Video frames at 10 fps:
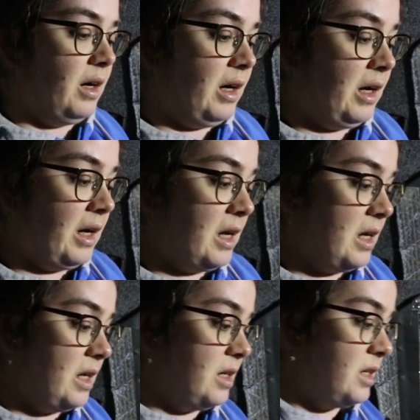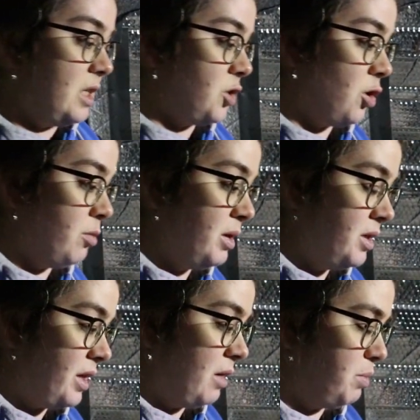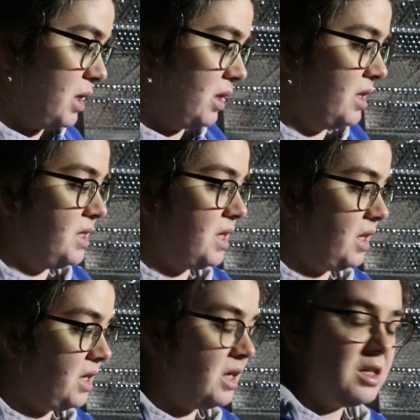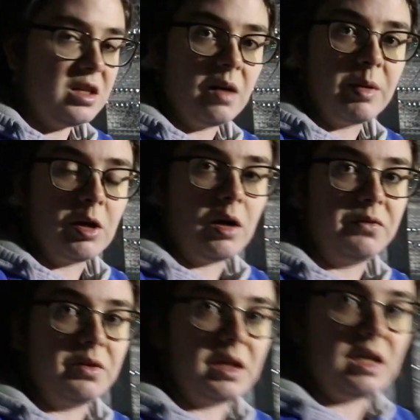I determined that because the heat coming off of the